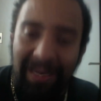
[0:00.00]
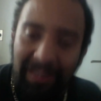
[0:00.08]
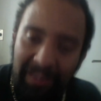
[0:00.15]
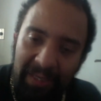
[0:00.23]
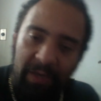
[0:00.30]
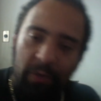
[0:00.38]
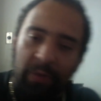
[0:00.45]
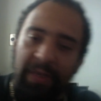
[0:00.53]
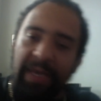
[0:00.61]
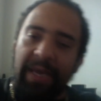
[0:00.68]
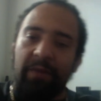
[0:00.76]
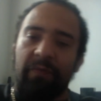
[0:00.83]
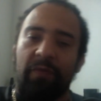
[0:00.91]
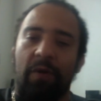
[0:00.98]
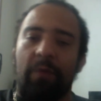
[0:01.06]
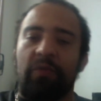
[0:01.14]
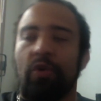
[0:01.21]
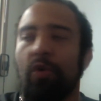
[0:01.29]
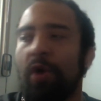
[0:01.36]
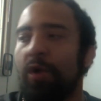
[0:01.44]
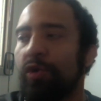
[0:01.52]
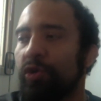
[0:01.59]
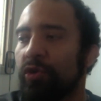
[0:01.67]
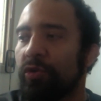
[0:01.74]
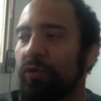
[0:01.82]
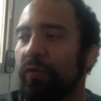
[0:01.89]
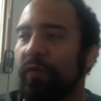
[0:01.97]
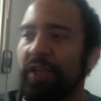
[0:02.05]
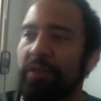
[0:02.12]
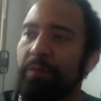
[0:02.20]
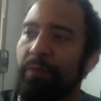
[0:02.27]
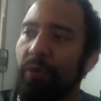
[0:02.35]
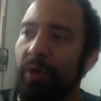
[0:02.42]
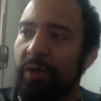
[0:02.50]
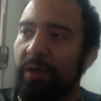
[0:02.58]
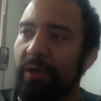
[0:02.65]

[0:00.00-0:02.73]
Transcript: of leader you're getting from. So I used to do Facebook